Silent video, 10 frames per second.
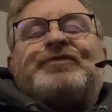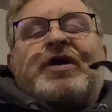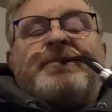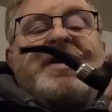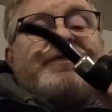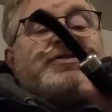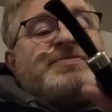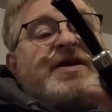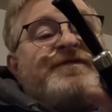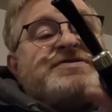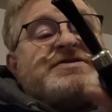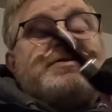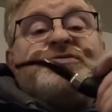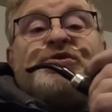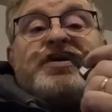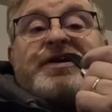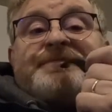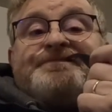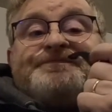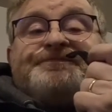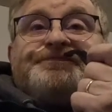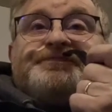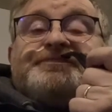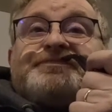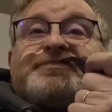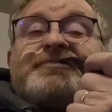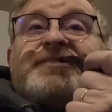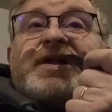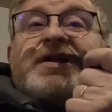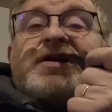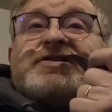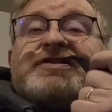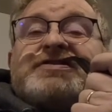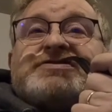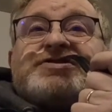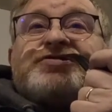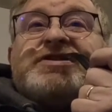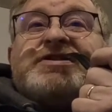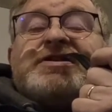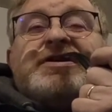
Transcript: I may have to pay a visit to Munich. I think there's three